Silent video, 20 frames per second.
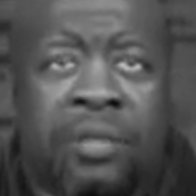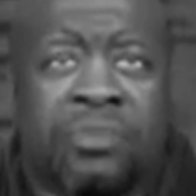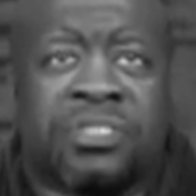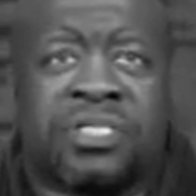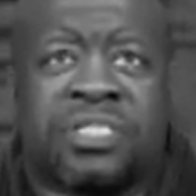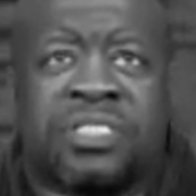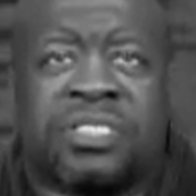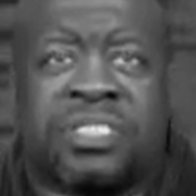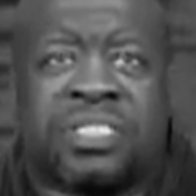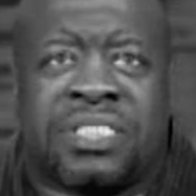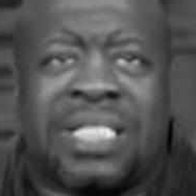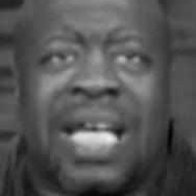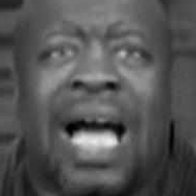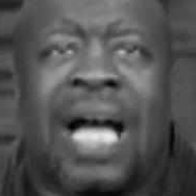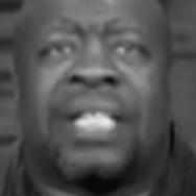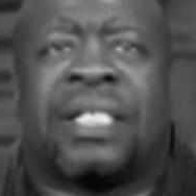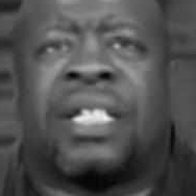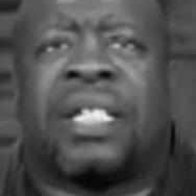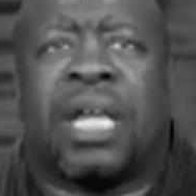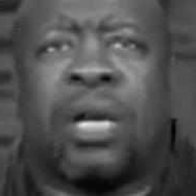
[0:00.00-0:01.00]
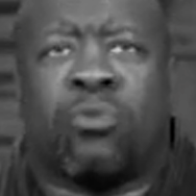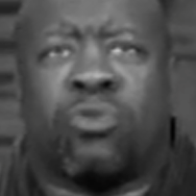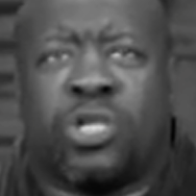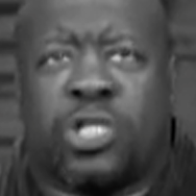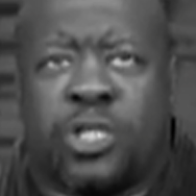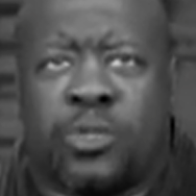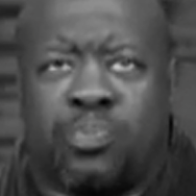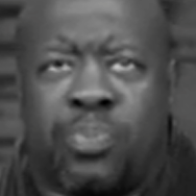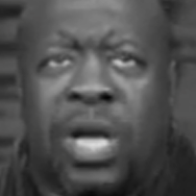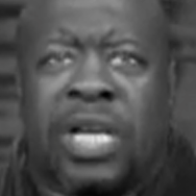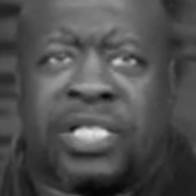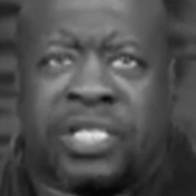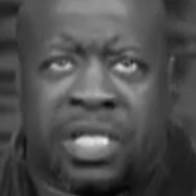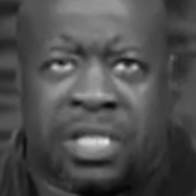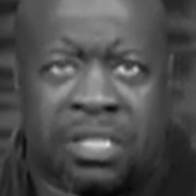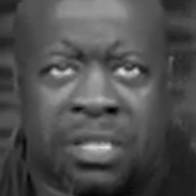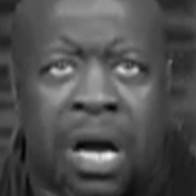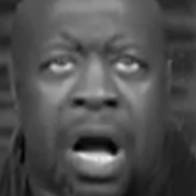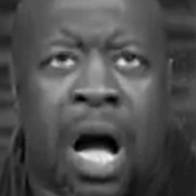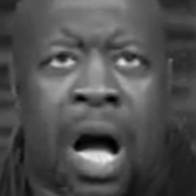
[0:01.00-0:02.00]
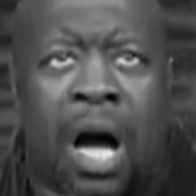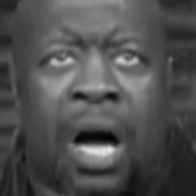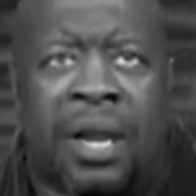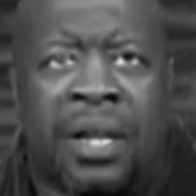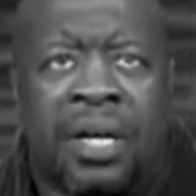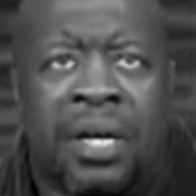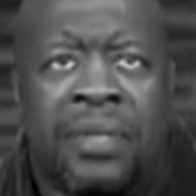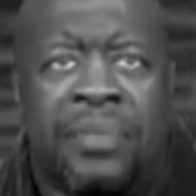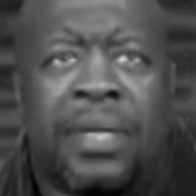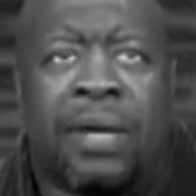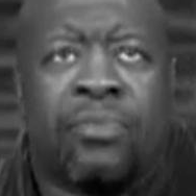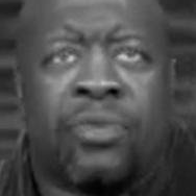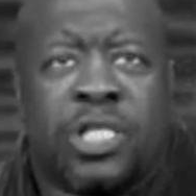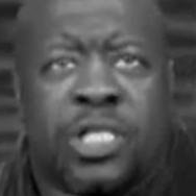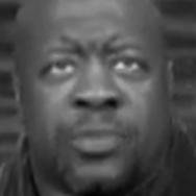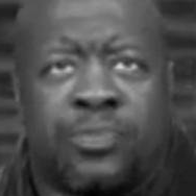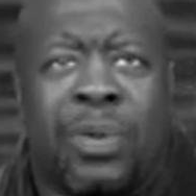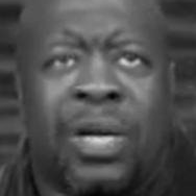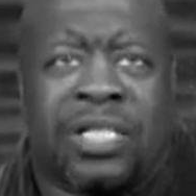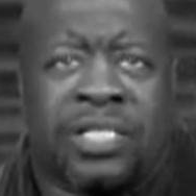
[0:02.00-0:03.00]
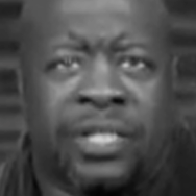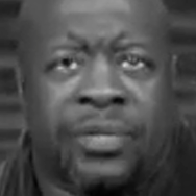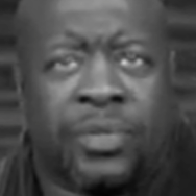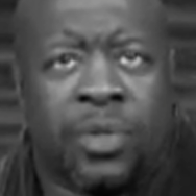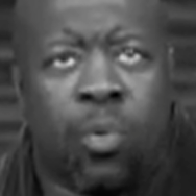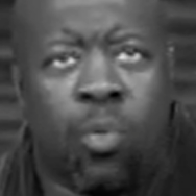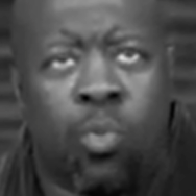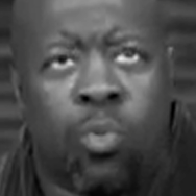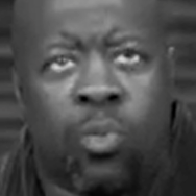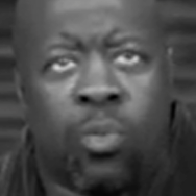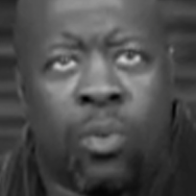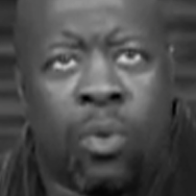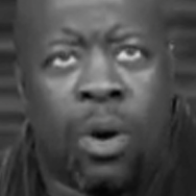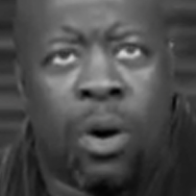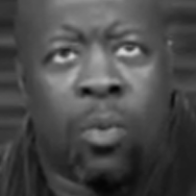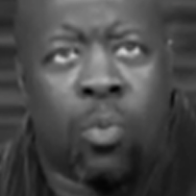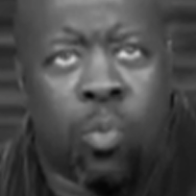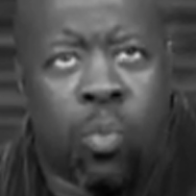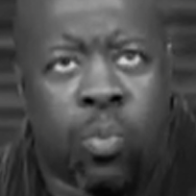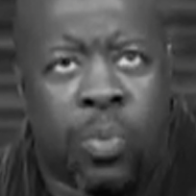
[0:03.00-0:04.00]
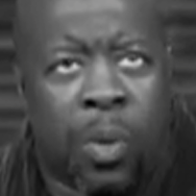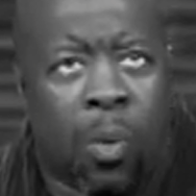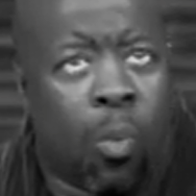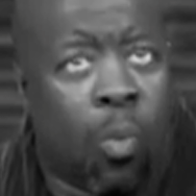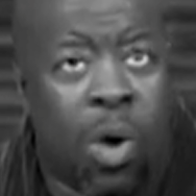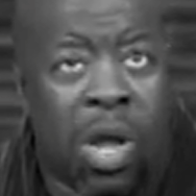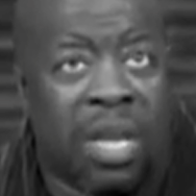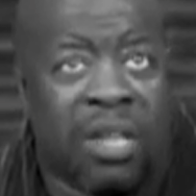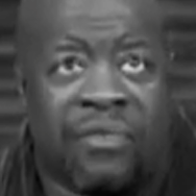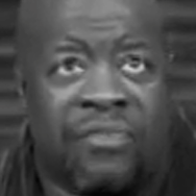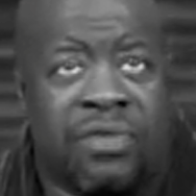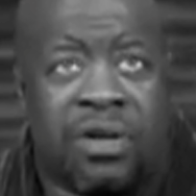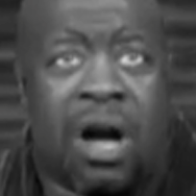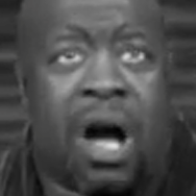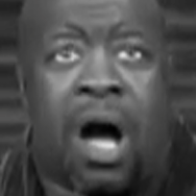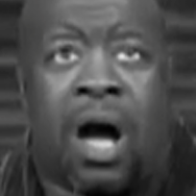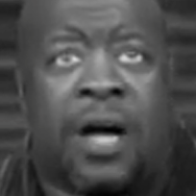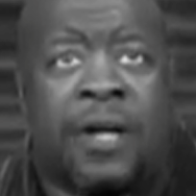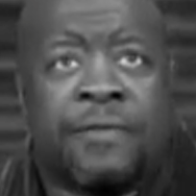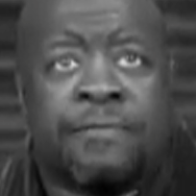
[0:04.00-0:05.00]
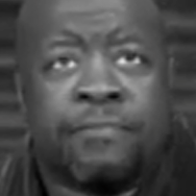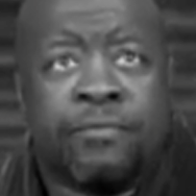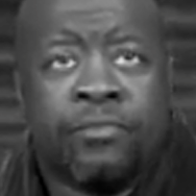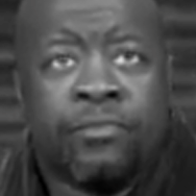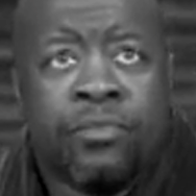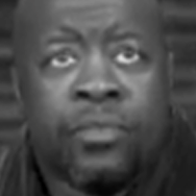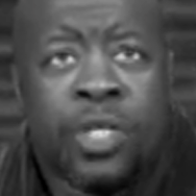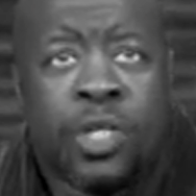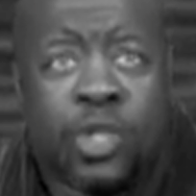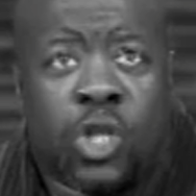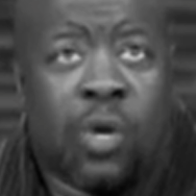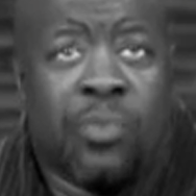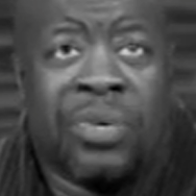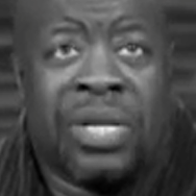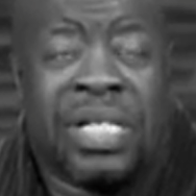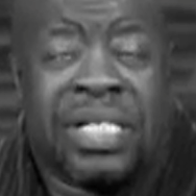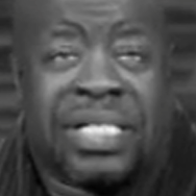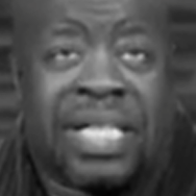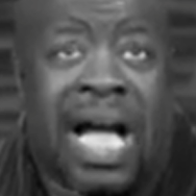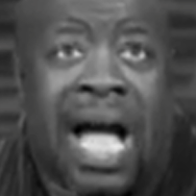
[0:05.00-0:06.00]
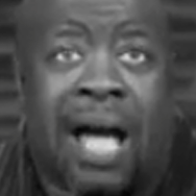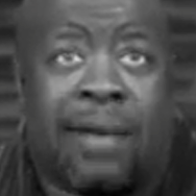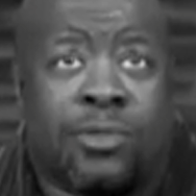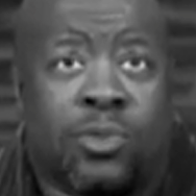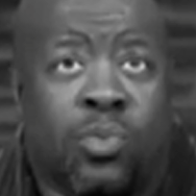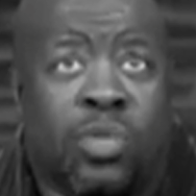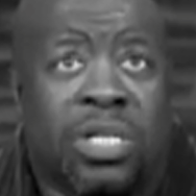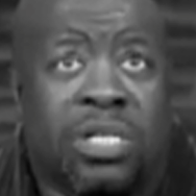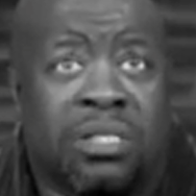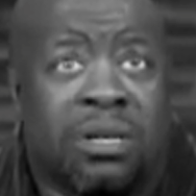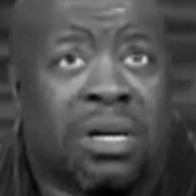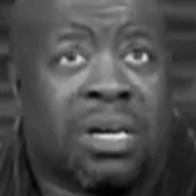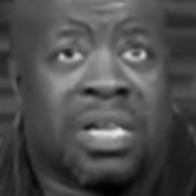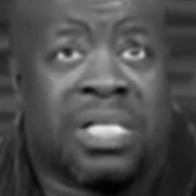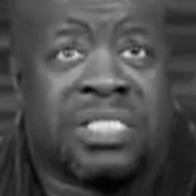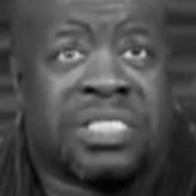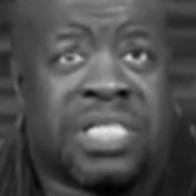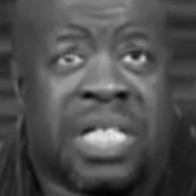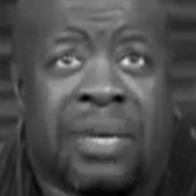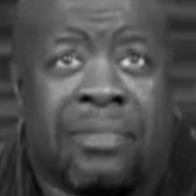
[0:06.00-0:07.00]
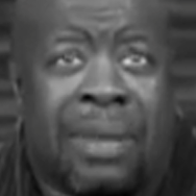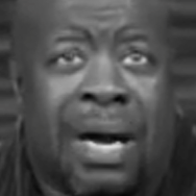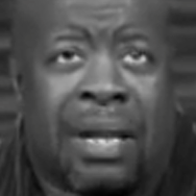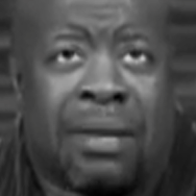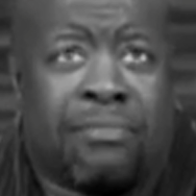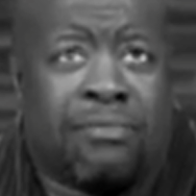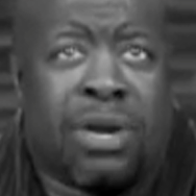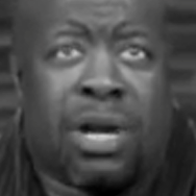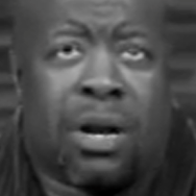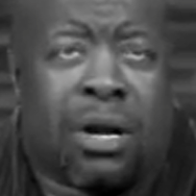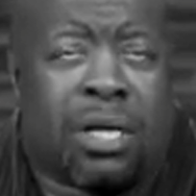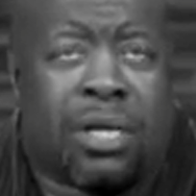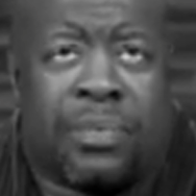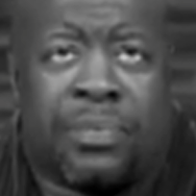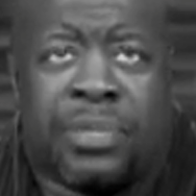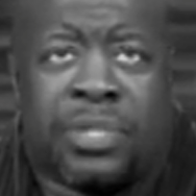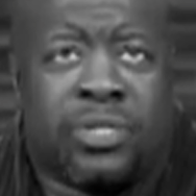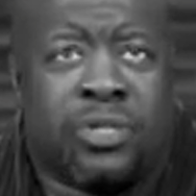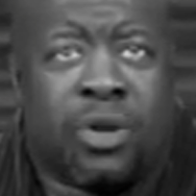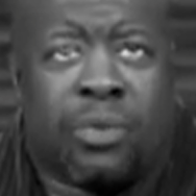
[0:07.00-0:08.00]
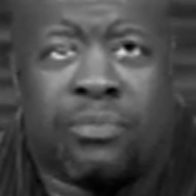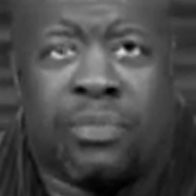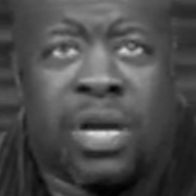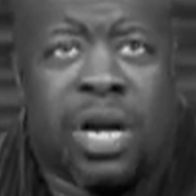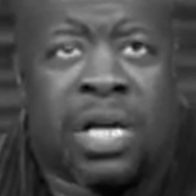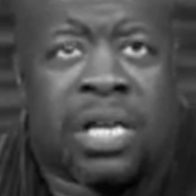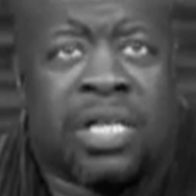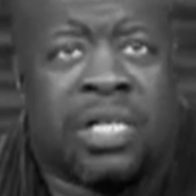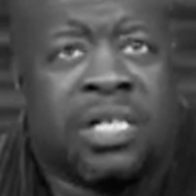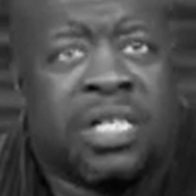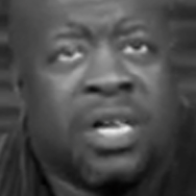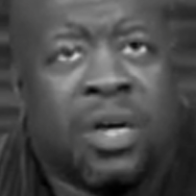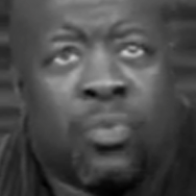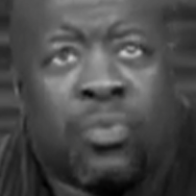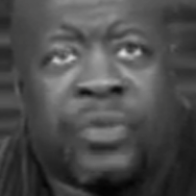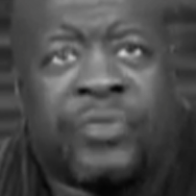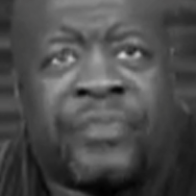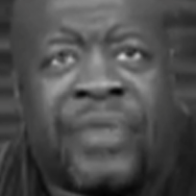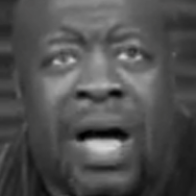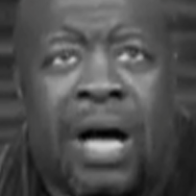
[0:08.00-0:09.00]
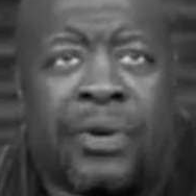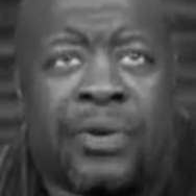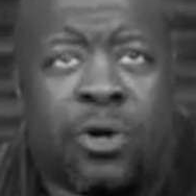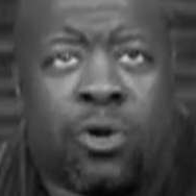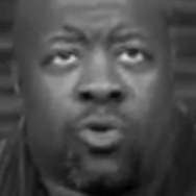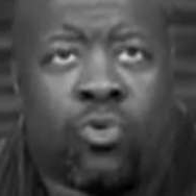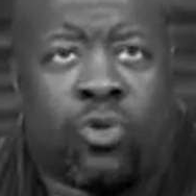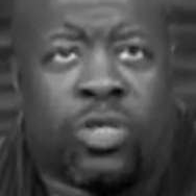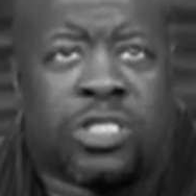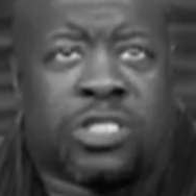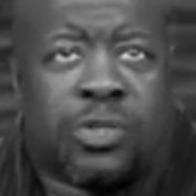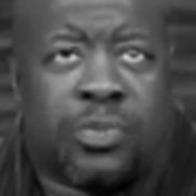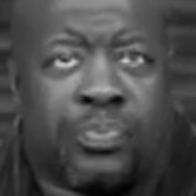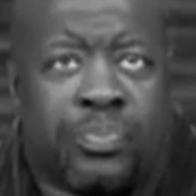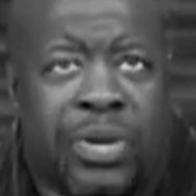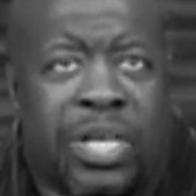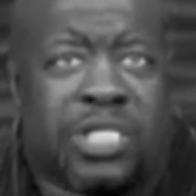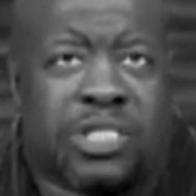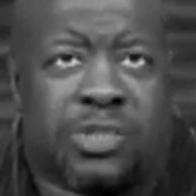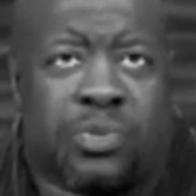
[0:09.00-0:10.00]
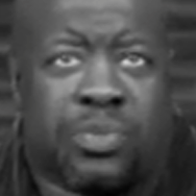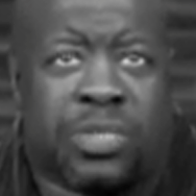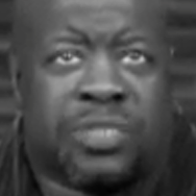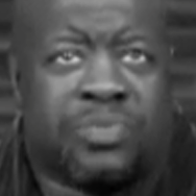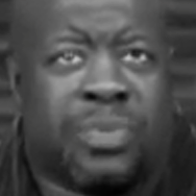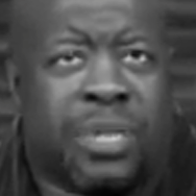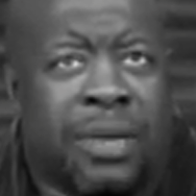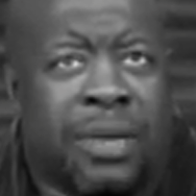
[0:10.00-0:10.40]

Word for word: was a society that respected God, that respected the, uh, the will of God. So many times we look and say about America, you know, America was founded on Christian principles, but